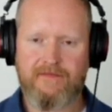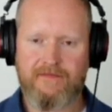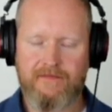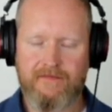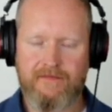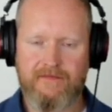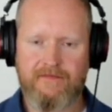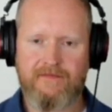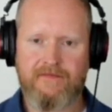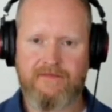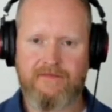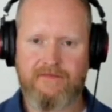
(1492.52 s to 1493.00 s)

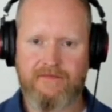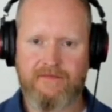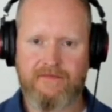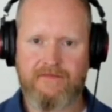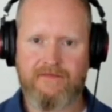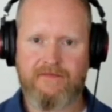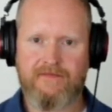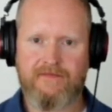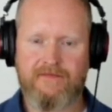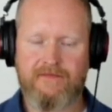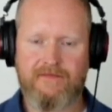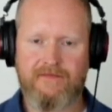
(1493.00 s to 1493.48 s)

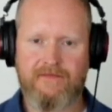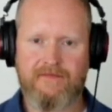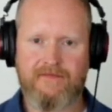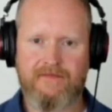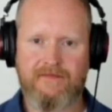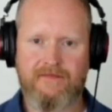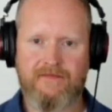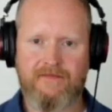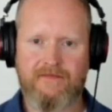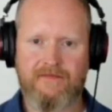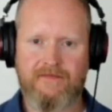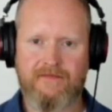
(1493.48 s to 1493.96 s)

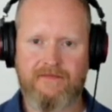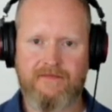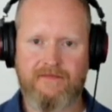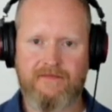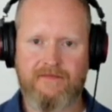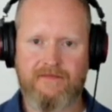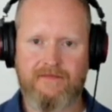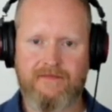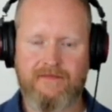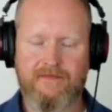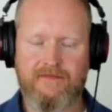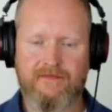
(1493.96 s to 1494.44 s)

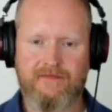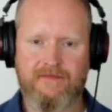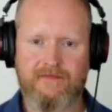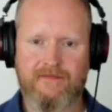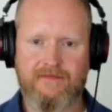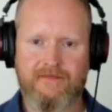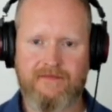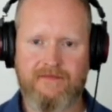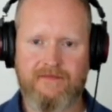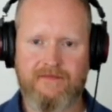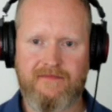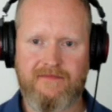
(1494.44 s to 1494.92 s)

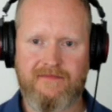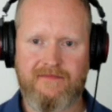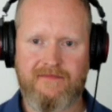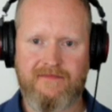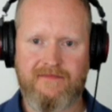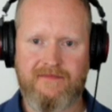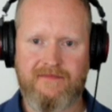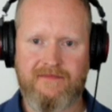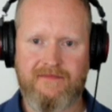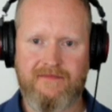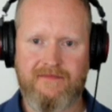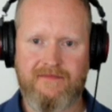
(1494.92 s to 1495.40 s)

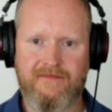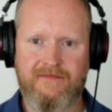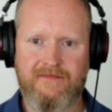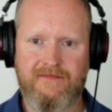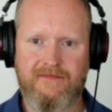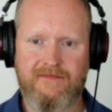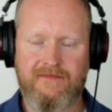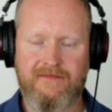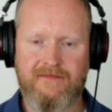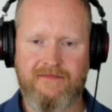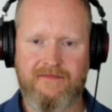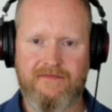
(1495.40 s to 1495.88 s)

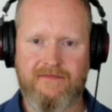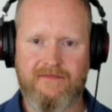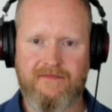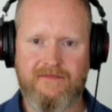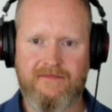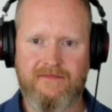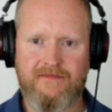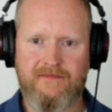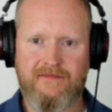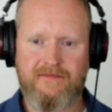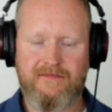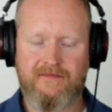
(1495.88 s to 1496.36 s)

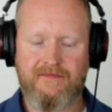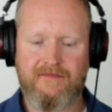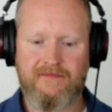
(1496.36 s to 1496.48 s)
[no speech]